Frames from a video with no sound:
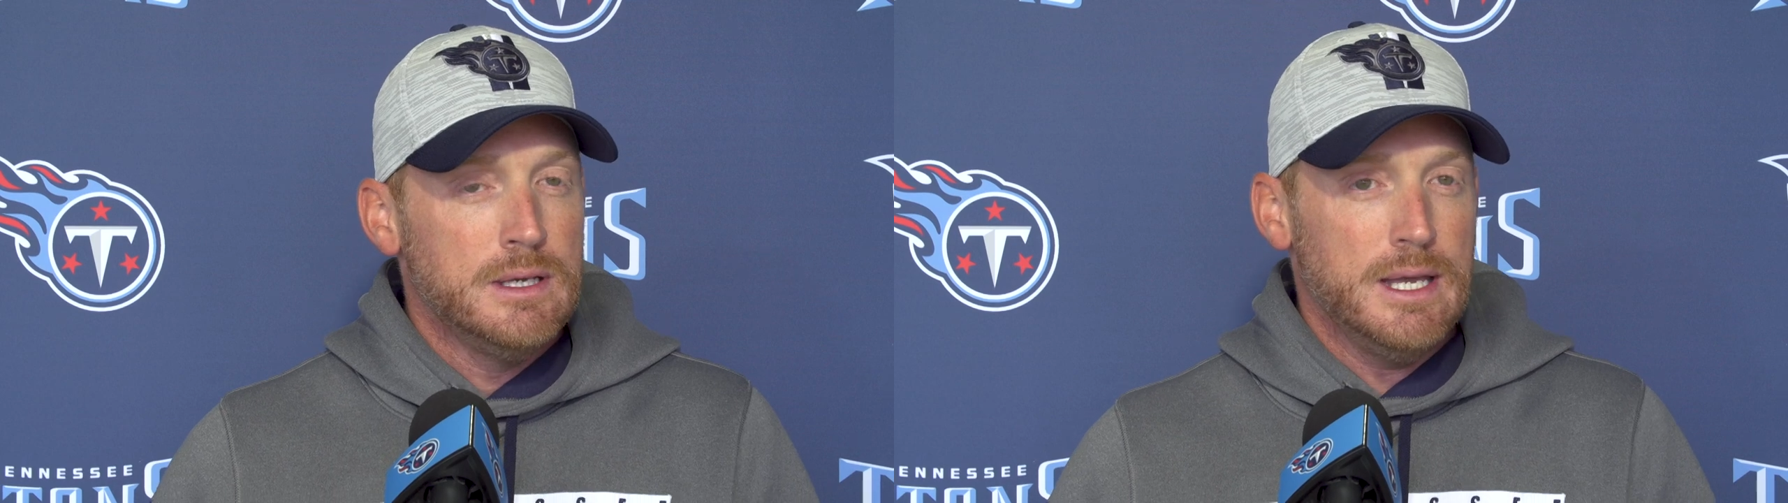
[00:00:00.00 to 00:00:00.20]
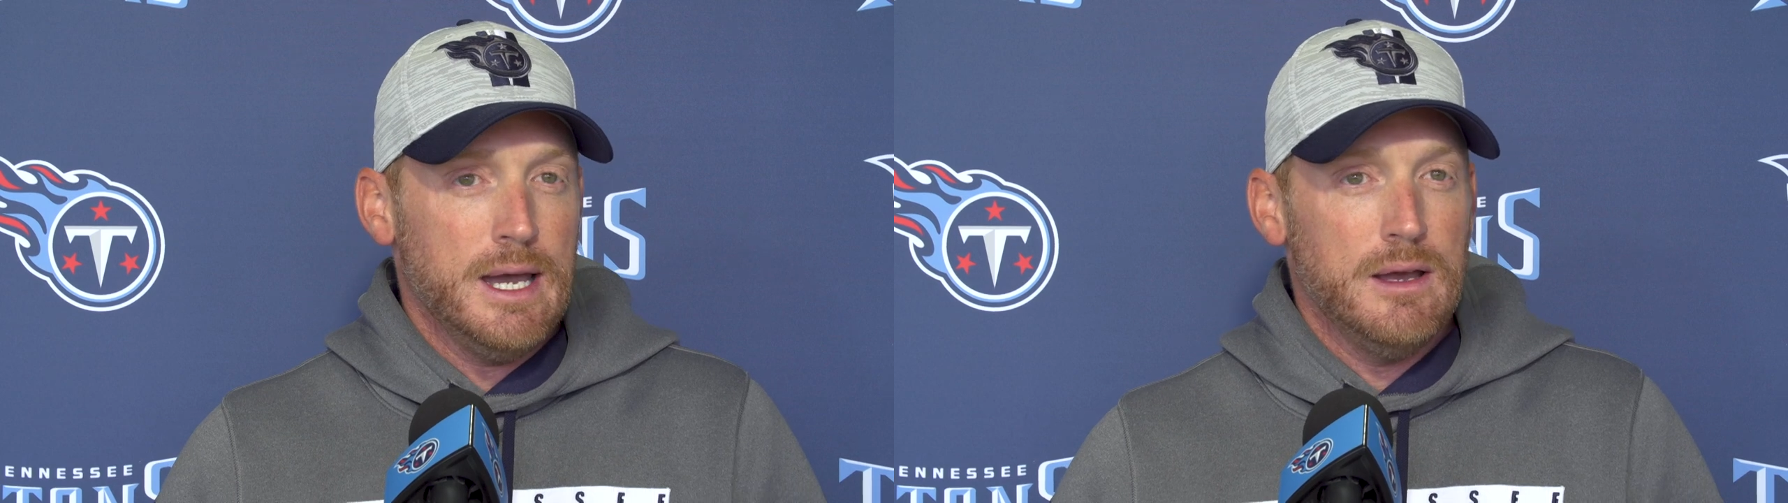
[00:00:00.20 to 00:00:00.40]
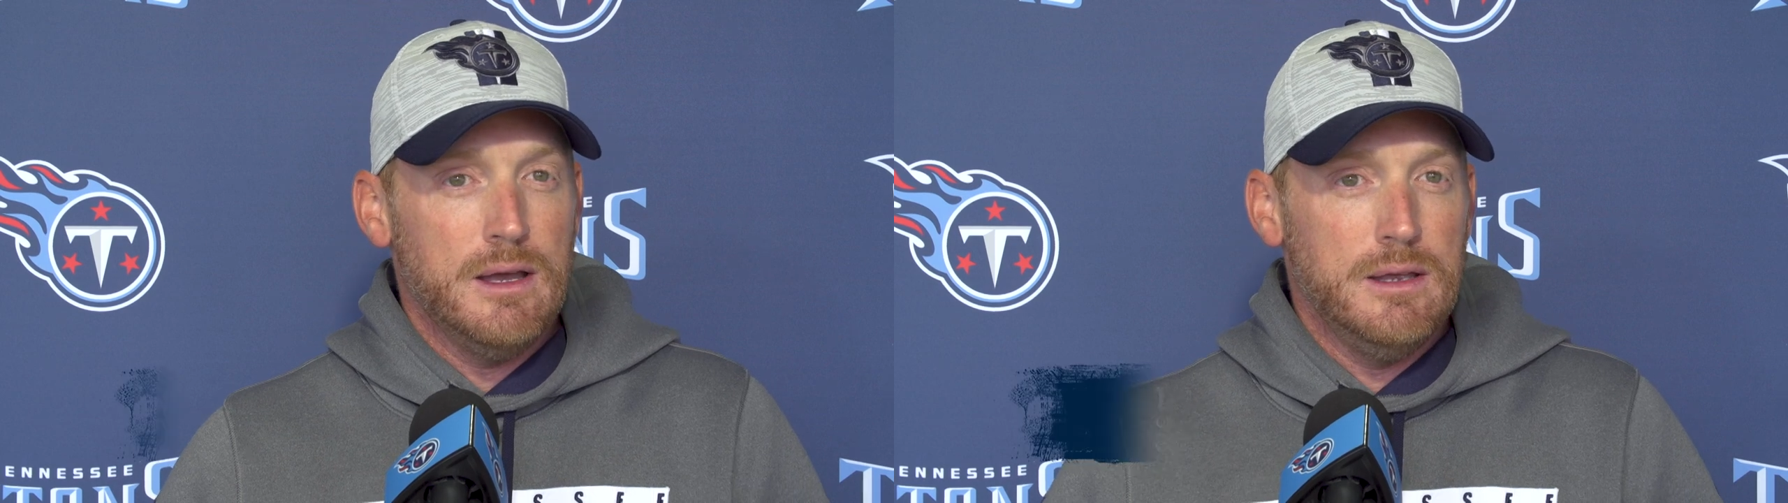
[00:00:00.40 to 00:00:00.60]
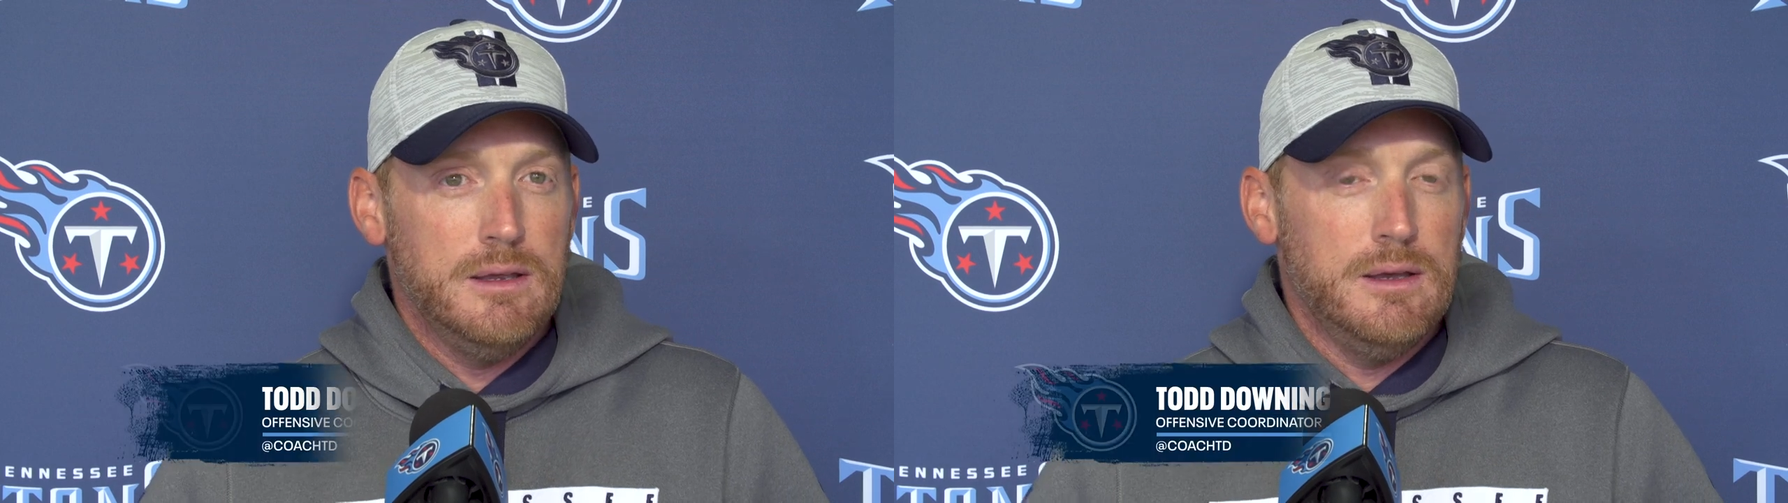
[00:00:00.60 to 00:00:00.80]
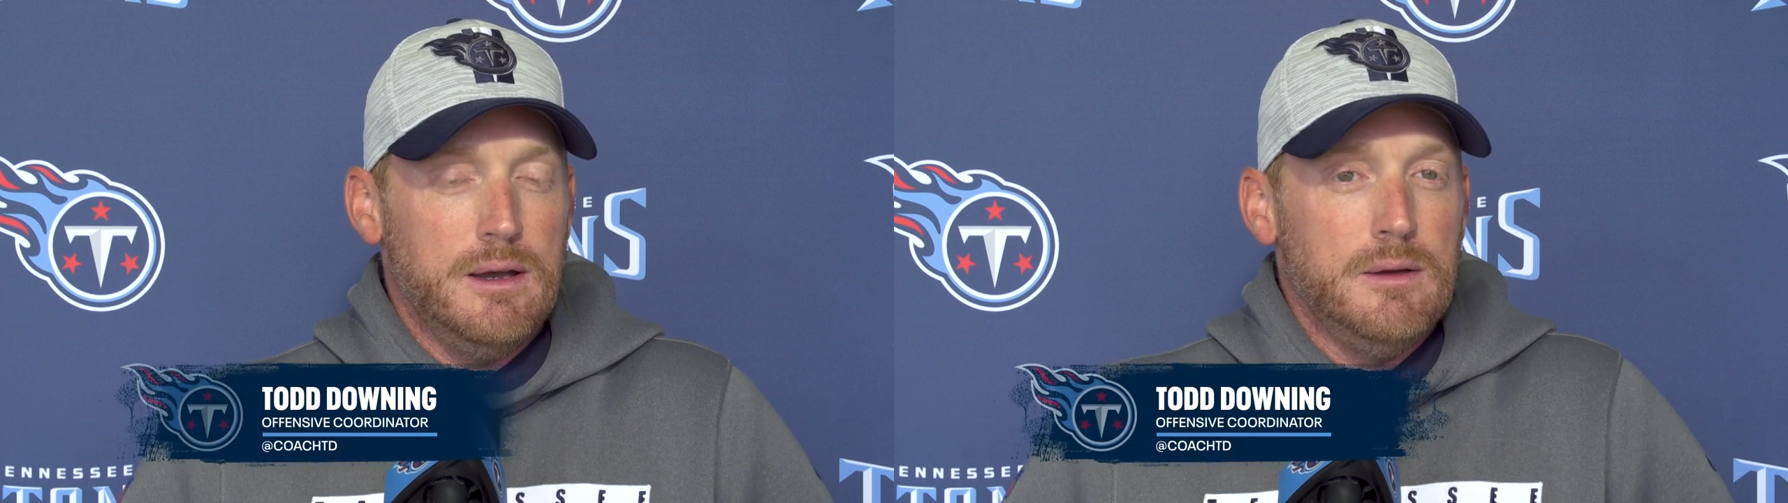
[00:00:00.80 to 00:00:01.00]
Yeah,
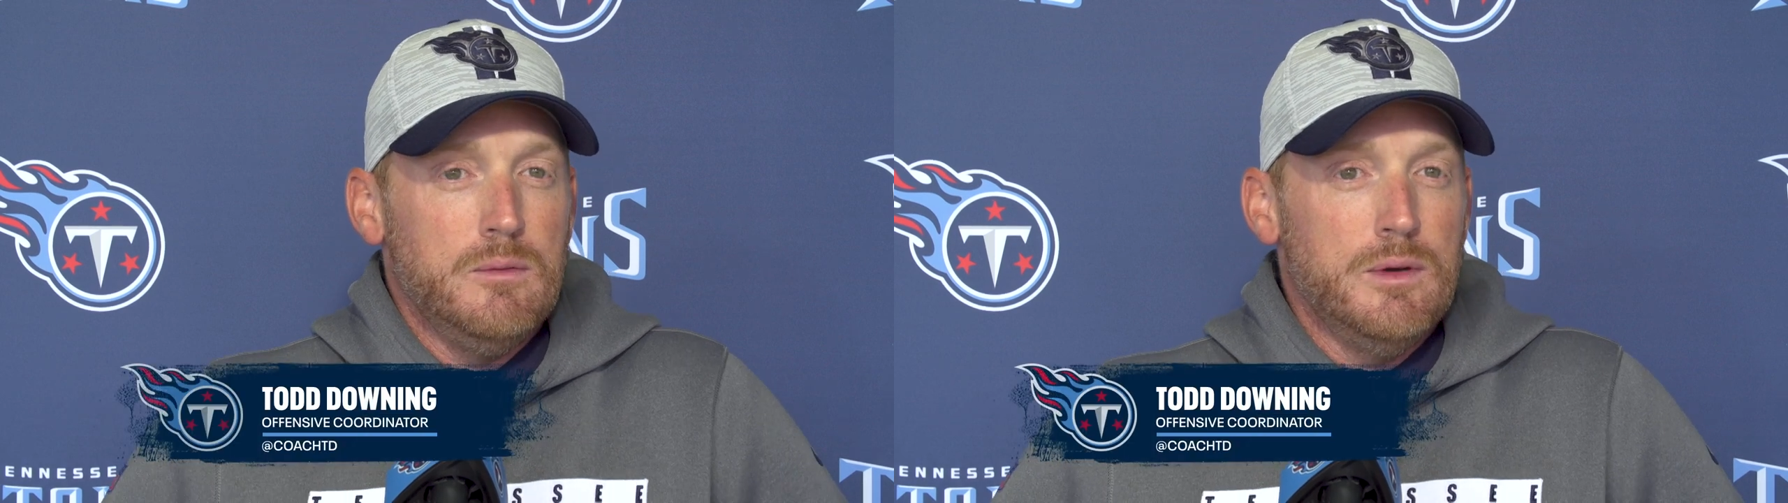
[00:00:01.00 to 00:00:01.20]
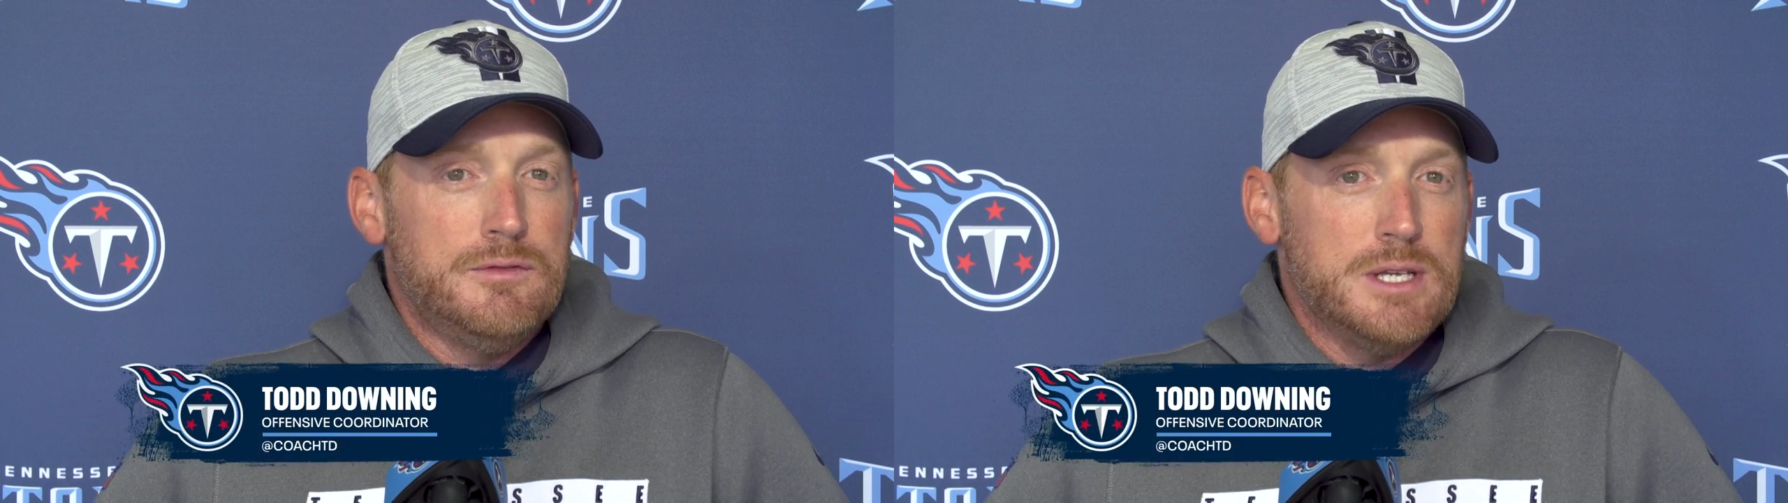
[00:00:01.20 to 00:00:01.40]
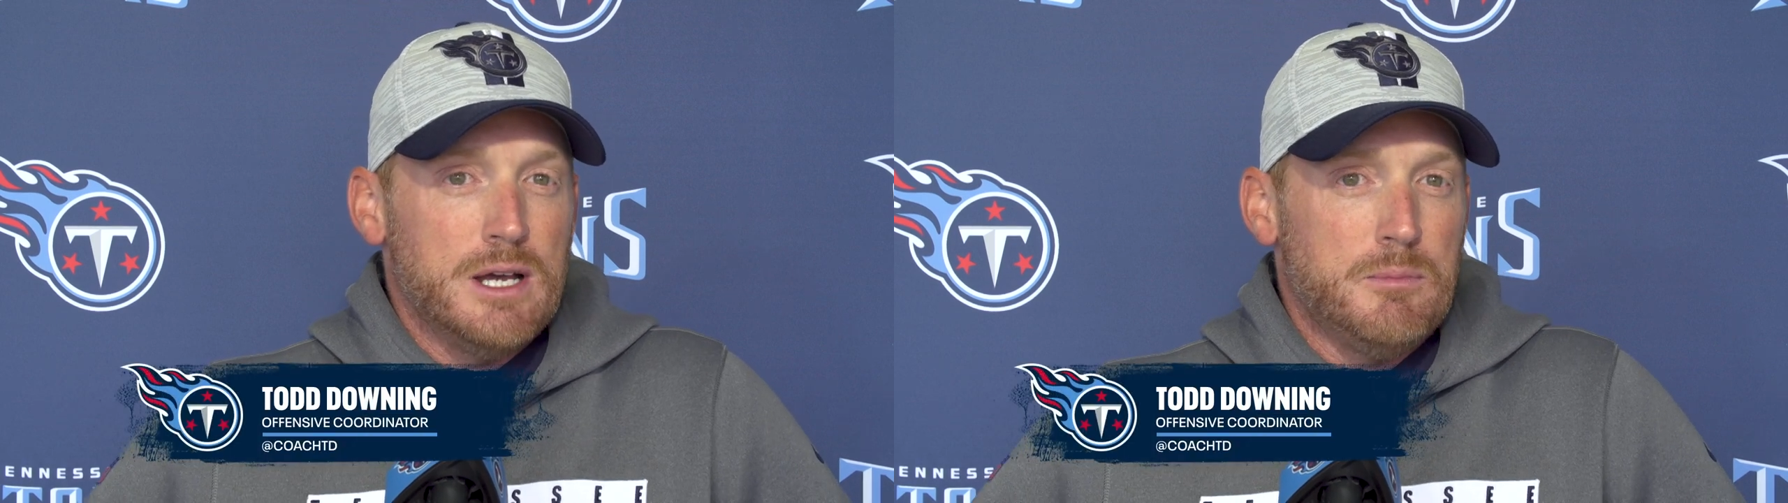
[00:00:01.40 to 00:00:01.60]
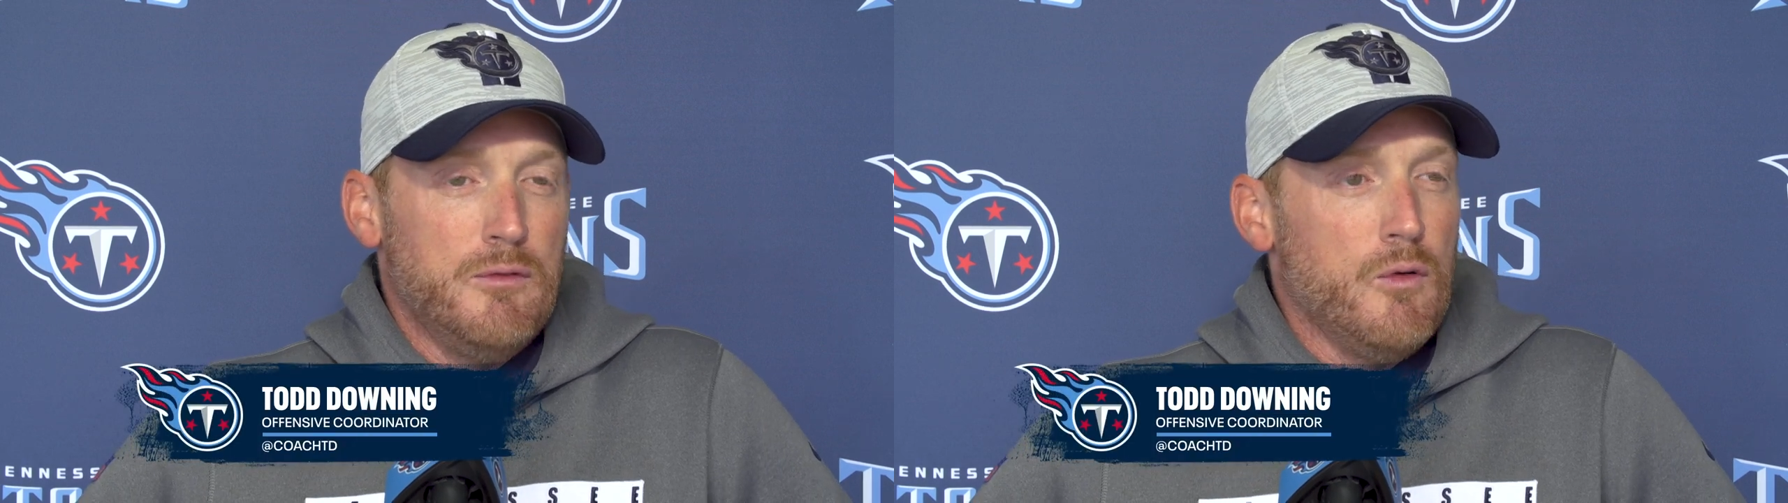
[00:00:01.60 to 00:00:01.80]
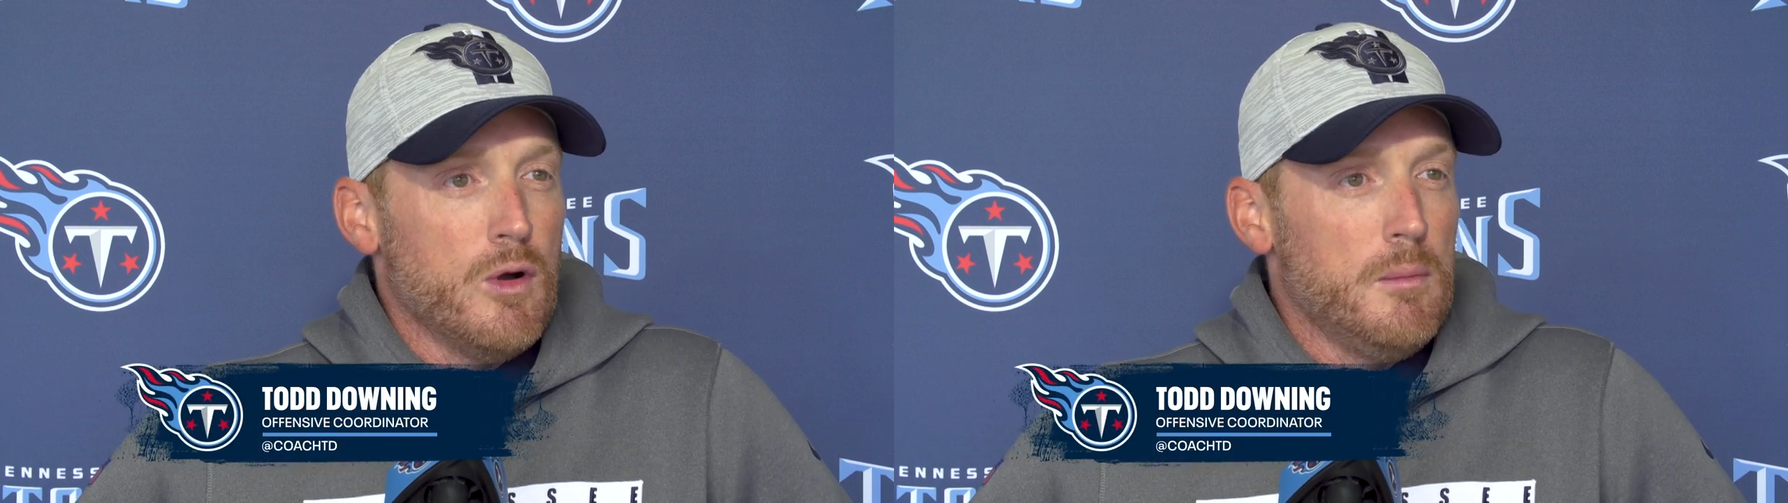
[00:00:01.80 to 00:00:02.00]
we've talked
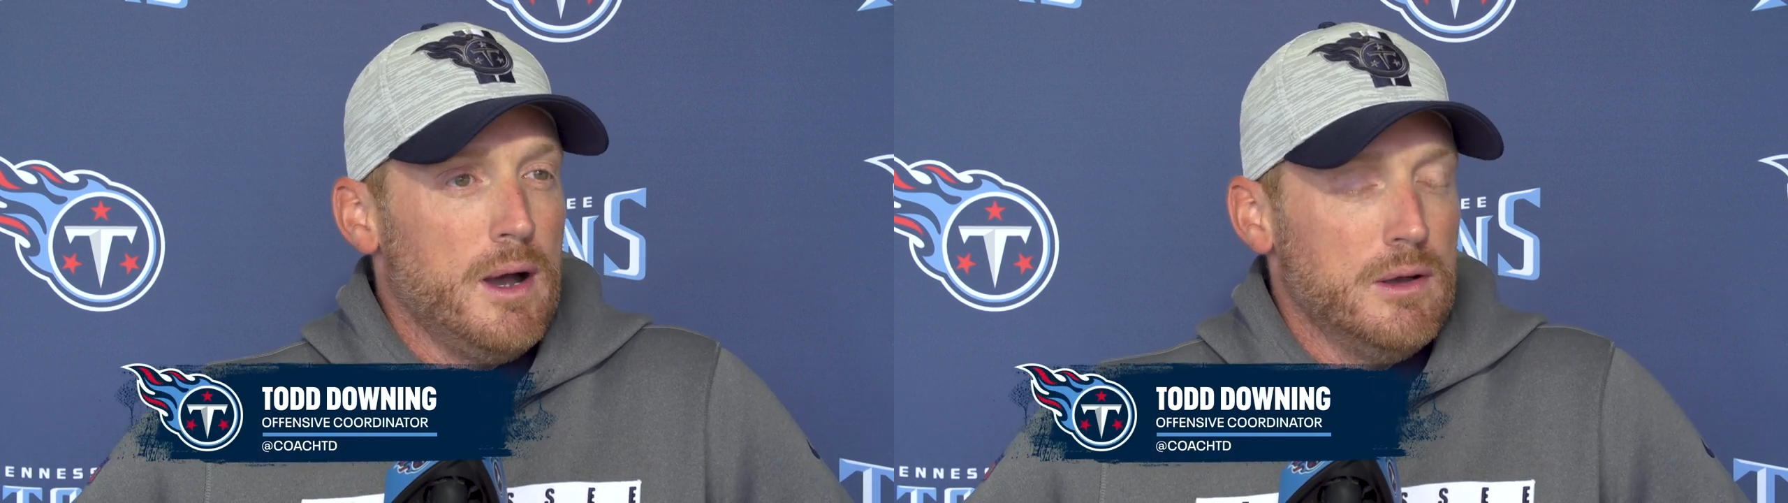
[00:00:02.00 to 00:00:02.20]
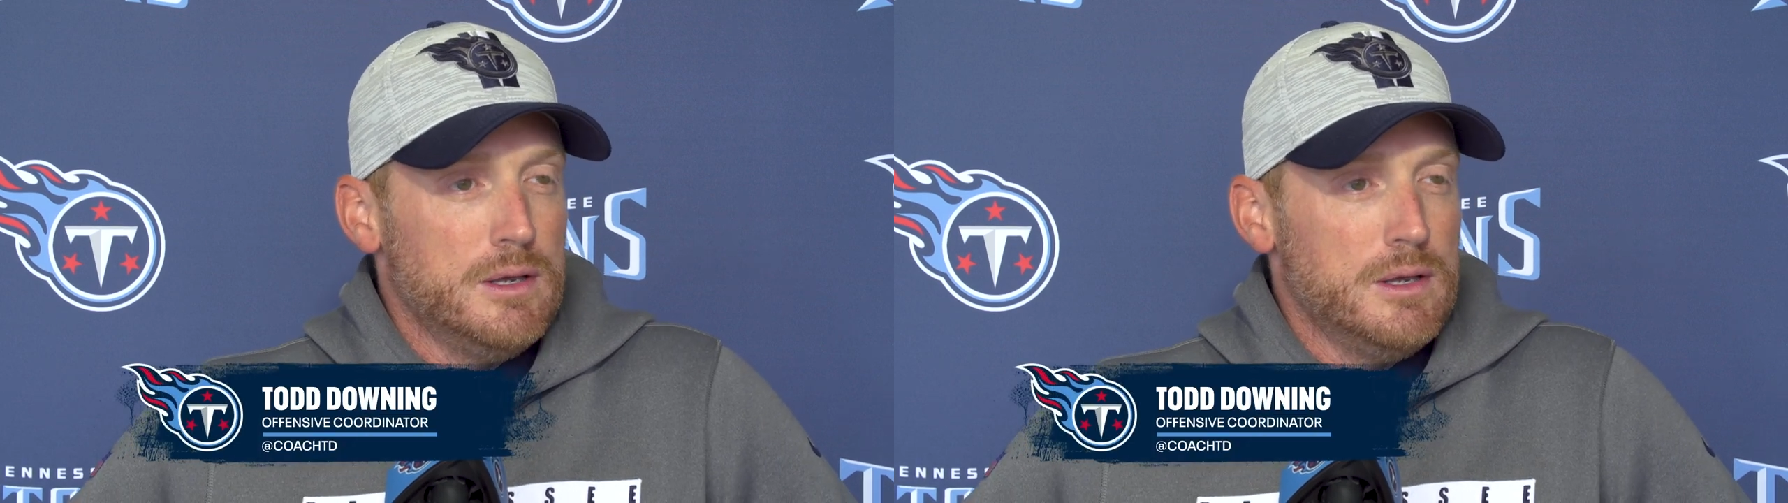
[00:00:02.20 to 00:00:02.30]
before about,